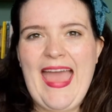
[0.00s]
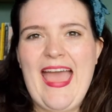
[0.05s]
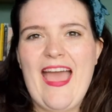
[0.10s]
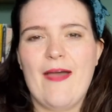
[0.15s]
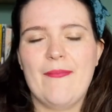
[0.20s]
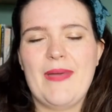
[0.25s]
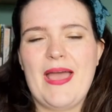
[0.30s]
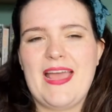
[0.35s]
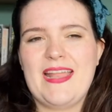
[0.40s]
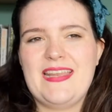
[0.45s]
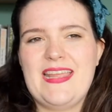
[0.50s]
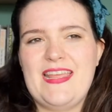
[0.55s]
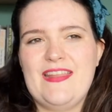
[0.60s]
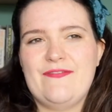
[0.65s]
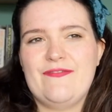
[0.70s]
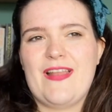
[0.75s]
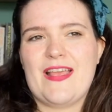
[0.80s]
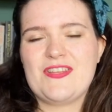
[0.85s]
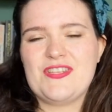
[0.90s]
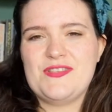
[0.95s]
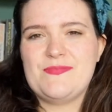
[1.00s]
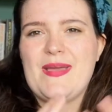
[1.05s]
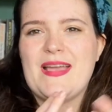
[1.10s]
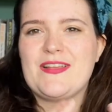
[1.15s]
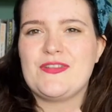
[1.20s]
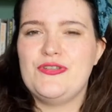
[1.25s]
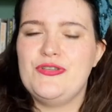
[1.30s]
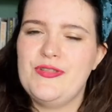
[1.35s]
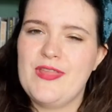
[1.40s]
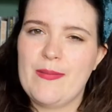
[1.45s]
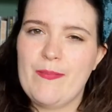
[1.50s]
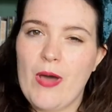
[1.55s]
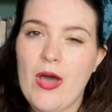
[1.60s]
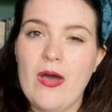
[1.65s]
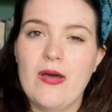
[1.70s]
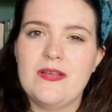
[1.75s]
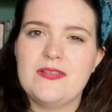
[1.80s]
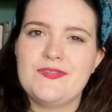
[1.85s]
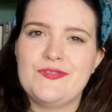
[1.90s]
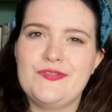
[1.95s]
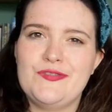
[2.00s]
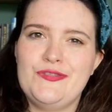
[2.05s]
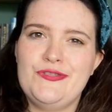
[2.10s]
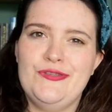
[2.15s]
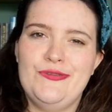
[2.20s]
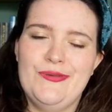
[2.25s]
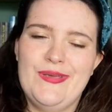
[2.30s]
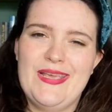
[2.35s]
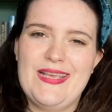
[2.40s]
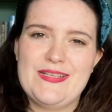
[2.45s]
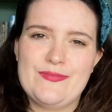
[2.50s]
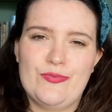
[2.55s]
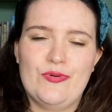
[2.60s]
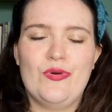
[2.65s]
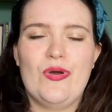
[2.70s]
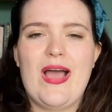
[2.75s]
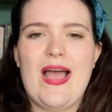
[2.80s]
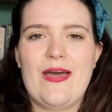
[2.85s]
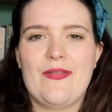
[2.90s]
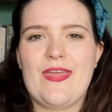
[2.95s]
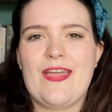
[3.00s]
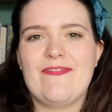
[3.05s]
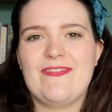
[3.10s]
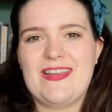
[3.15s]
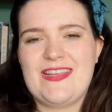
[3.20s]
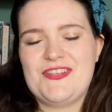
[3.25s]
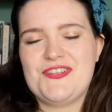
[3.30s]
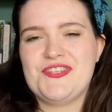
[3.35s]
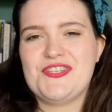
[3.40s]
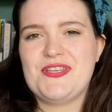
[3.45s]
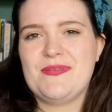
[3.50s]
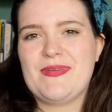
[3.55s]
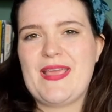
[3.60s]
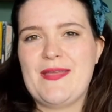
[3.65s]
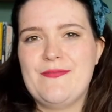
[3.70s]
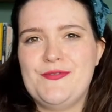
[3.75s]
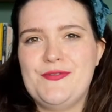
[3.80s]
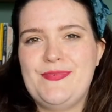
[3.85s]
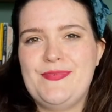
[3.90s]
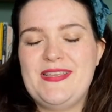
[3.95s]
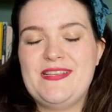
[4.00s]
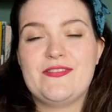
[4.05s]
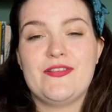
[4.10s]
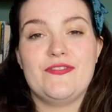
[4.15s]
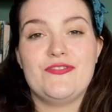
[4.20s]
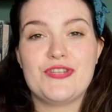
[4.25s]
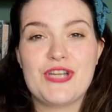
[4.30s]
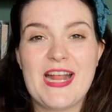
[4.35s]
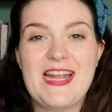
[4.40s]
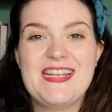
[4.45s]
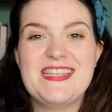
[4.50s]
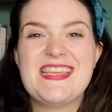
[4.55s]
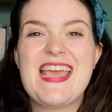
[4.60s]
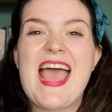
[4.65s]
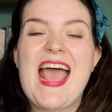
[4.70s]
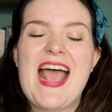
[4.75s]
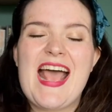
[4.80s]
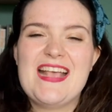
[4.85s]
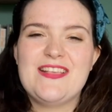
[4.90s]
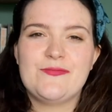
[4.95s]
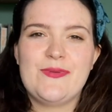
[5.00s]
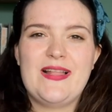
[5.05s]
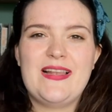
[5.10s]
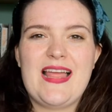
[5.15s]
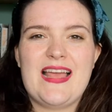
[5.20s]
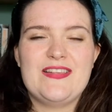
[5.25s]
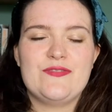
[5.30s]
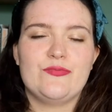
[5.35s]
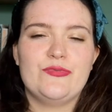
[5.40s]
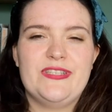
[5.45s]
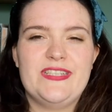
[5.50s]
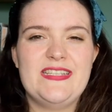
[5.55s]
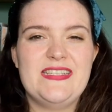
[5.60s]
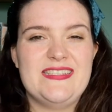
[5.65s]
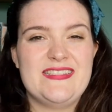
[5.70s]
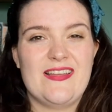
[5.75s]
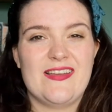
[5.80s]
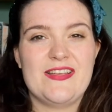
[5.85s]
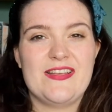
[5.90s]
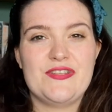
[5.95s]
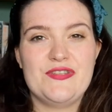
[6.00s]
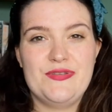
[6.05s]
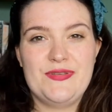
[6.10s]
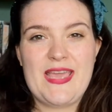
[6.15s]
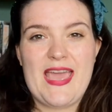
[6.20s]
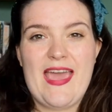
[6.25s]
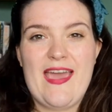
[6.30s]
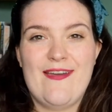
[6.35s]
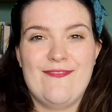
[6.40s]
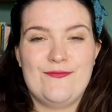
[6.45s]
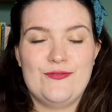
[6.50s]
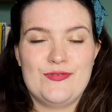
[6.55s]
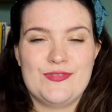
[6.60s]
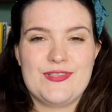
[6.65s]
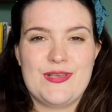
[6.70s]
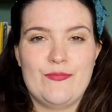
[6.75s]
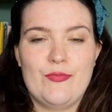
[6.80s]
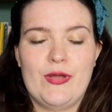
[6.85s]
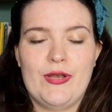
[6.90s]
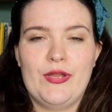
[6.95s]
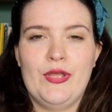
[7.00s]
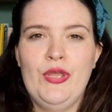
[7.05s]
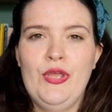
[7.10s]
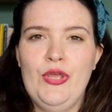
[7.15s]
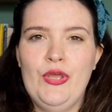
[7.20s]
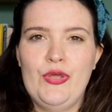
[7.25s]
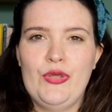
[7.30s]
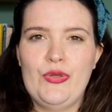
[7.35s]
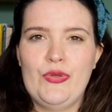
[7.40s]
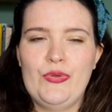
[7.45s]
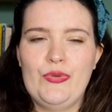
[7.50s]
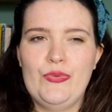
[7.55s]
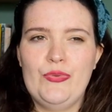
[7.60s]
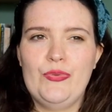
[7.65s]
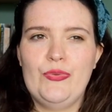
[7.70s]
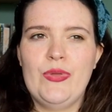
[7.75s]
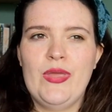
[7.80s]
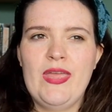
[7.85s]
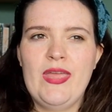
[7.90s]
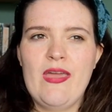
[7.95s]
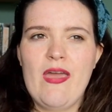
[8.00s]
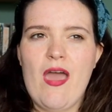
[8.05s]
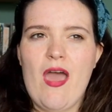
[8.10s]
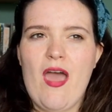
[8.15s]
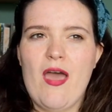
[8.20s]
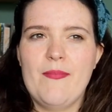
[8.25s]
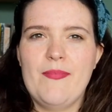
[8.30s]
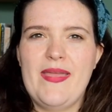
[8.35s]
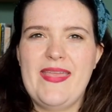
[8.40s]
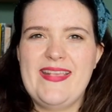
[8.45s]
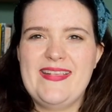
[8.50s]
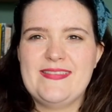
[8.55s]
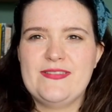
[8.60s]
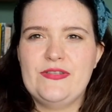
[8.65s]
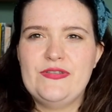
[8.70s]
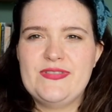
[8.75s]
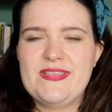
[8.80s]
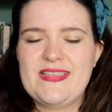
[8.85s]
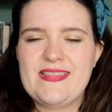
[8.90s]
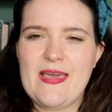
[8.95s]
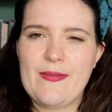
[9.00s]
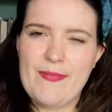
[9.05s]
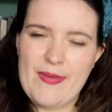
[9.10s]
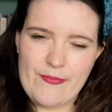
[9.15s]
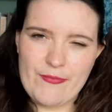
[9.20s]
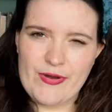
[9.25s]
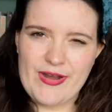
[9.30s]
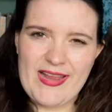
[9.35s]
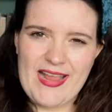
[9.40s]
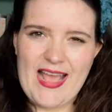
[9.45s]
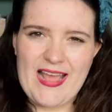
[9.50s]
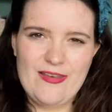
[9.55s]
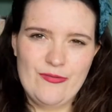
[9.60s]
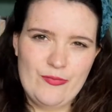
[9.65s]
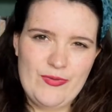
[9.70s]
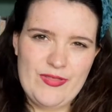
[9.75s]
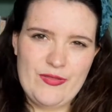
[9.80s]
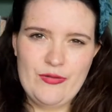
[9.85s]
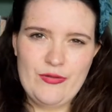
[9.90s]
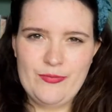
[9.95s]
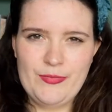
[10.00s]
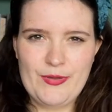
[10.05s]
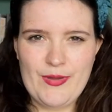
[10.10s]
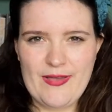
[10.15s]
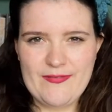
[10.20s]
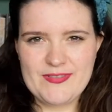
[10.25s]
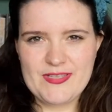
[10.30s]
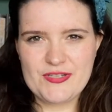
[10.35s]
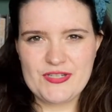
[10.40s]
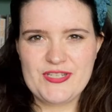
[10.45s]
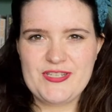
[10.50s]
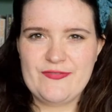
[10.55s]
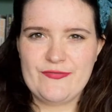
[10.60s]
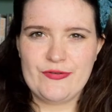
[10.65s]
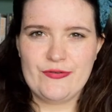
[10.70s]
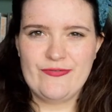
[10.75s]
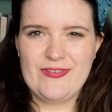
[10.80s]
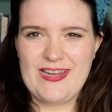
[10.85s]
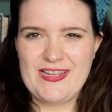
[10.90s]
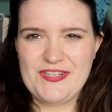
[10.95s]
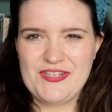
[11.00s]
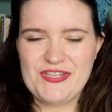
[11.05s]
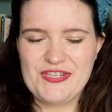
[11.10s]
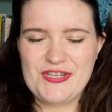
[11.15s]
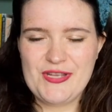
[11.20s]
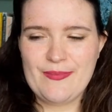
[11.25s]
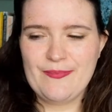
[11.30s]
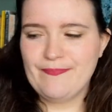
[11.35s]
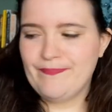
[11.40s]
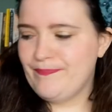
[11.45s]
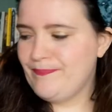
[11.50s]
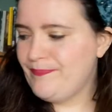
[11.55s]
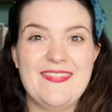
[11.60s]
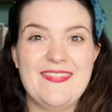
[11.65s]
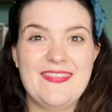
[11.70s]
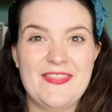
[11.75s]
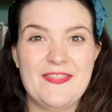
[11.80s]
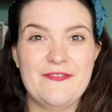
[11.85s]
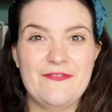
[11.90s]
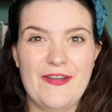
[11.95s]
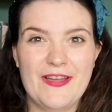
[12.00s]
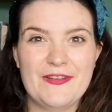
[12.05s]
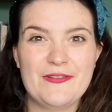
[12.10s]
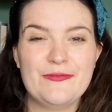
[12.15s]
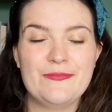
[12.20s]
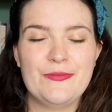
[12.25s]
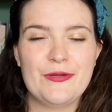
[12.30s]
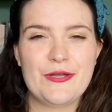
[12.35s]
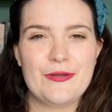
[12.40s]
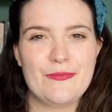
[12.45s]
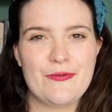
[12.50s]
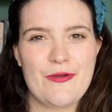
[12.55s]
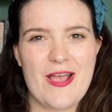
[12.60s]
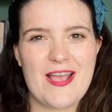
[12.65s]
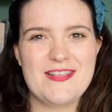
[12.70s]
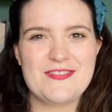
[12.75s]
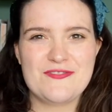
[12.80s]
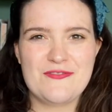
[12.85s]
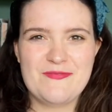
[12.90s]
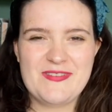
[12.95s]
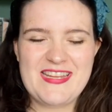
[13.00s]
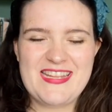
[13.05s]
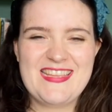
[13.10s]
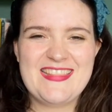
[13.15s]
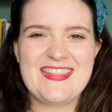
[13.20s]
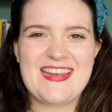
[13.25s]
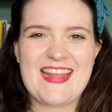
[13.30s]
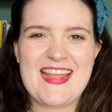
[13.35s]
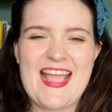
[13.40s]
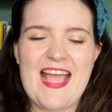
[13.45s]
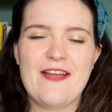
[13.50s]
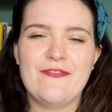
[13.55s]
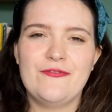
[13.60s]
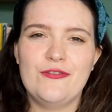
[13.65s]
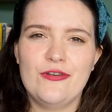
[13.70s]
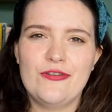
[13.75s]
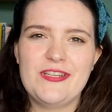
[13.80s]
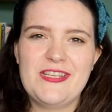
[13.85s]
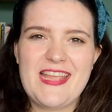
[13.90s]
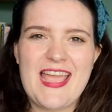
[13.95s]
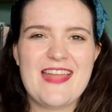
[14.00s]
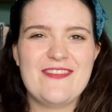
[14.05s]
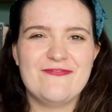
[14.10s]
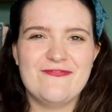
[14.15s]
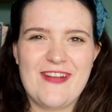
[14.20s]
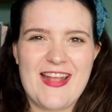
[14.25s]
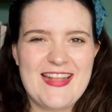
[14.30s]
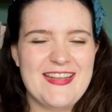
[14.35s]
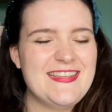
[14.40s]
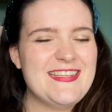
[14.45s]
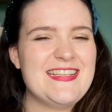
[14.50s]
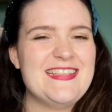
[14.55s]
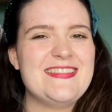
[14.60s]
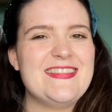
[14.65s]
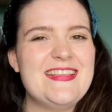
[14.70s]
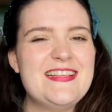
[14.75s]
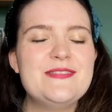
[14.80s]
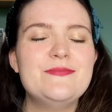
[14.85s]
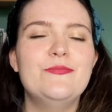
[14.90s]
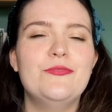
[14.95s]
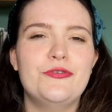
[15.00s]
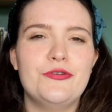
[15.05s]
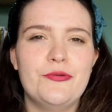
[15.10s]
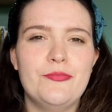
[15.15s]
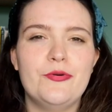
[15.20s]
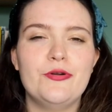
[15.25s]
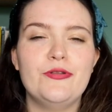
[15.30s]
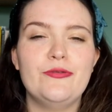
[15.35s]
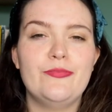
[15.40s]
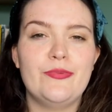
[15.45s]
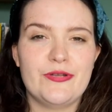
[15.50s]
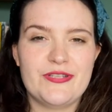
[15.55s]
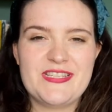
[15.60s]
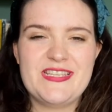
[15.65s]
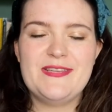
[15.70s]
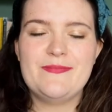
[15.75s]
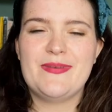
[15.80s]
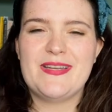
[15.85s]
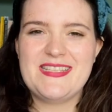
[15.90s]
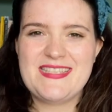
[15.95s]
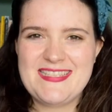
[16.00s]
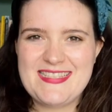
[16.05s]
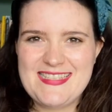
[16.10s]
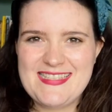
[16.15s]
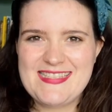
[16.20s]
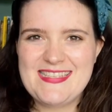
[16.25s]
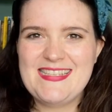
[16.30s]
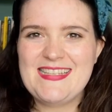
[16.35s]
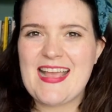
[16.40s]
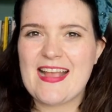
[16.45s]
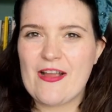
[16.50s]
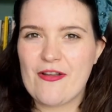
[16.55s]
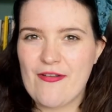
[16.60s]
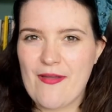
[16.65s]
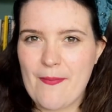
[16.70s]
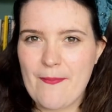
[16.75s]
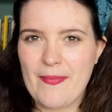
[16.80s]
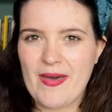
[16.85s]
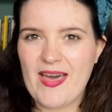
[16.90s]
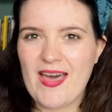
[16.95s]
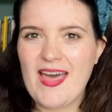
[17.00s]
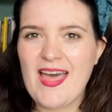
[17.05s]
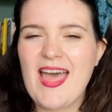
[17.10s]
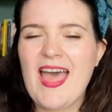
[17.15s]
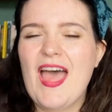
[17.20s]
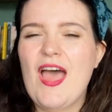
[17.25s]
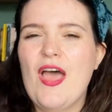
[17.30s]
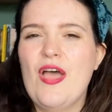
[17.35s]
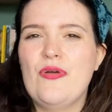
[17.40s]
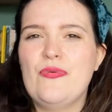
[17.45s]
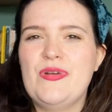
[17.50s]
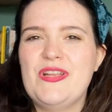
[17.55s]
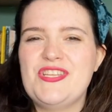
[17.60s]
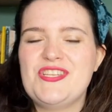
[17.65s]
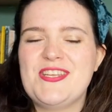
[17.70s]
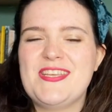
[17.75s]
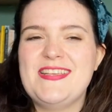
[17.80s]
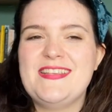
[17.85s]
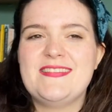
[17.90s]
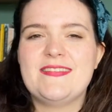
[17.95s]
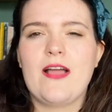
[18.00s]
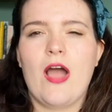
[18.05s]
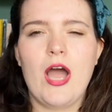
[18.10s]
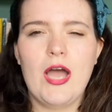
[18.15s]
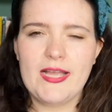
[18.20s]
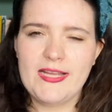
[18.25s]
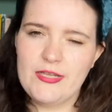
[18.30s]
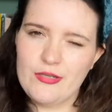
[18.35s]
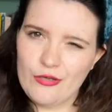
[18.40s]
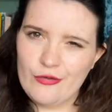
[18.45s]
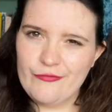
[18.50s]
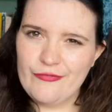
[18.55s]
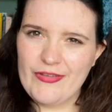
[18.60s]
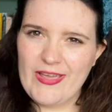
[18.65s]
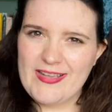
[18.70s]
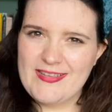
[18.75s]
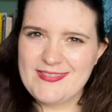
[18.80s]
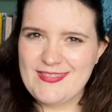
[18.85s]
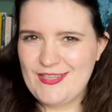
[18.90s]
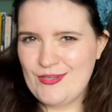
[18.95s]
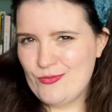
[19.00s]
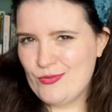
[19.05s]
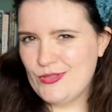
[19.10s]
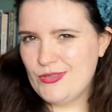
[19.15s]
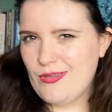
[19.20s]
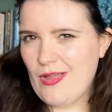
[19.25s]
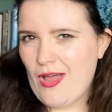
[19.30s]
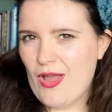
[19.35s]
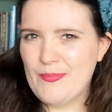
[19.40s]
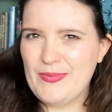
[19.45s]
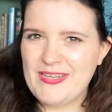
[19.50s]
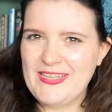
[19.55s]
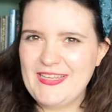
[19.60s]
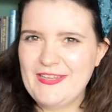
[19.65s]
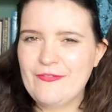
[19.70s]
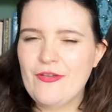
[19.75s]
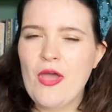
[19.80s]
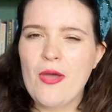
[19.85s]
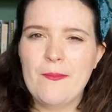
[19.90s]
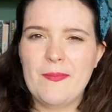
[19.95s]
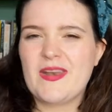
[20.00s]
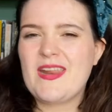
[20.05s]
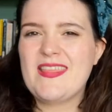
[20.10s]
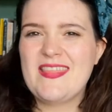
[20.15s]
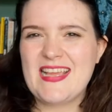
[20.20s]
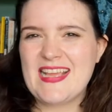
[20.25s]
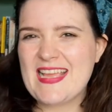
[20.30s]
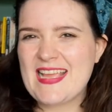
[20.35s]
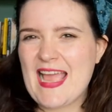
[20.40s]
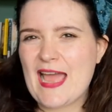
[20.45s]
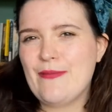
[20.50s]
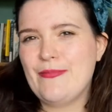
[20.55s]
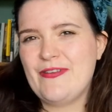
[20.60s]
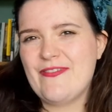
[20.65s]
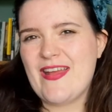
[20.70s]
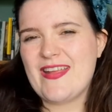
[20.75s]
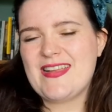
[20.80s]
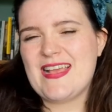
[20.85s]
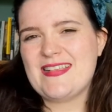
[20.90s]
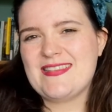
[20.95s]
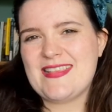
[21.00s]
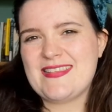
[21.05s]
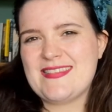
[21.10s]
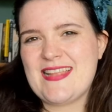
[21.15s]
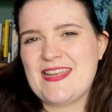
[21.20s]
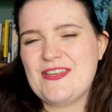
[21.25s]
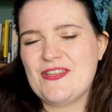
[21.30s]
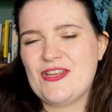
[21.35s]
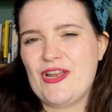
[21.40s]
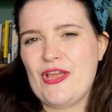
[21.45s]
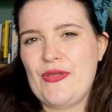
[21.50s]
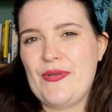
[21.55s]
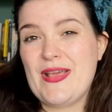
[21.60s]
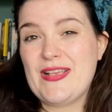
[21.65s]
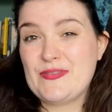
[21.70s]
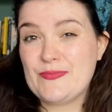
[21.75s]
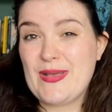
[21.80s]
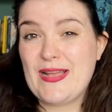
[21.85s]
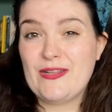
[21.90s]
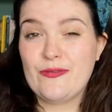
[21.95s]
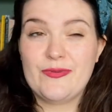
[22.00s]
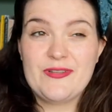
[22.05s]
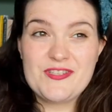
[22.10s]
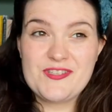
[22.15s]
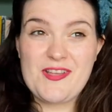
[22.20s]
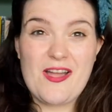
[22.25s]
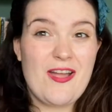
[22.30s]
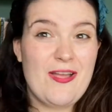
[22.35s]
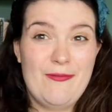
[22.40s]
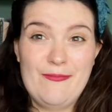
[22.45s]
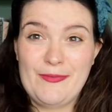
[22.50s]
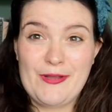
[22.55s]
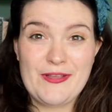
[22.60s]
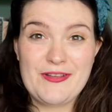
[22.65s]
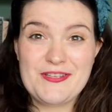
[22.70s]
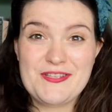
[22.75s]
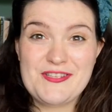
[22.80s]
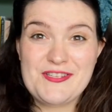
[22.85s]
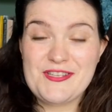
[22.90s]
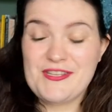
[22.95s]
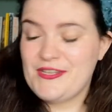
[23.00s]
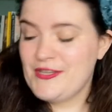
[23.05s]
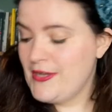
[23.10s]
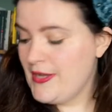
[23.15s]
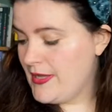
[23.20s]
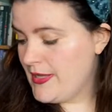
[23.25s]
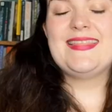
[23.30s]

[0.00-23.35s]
And it flashes back to their past to explore how that relationship came to be so strained, as well as what it is like to care for someone who is losing their memory and with whom you have such a difficult relationship. And then the final Booker Prize nominee that I have not yet read is This Mournable Body by Tsitsi Dagaremba, which is kind of a sequel, I believe, but I think it can be read as a standalone as well, which I'm going to do.